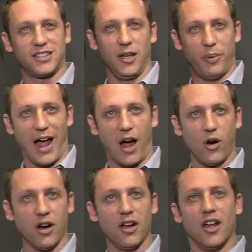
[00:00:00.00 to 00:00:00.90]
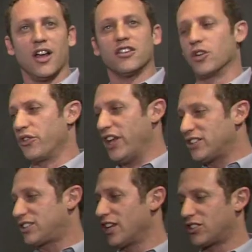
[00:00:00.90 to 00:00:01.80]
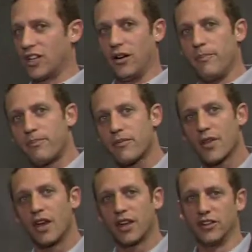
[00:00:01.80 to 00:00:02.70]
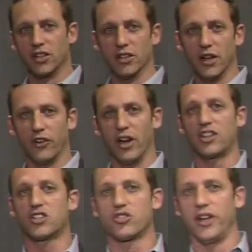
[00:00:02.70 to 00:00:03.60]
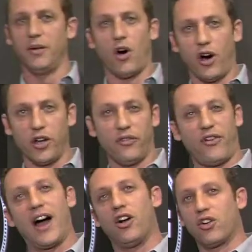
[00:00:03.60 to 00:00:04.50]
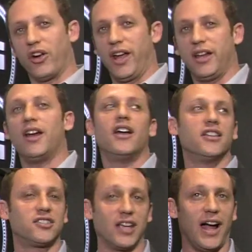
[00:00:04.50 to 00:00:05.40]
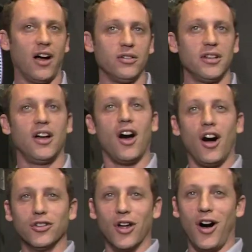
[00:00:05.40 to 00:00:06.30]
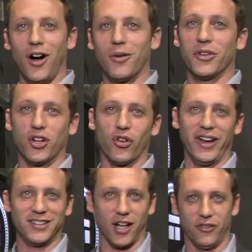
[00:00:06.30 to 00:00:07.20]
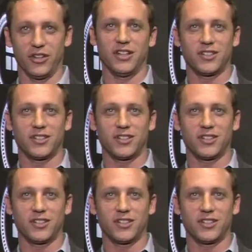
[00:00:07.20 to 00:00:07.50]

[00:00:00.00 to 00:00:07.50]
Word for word: D power, so this system can deliver extreme audiophile grade sound along with a great television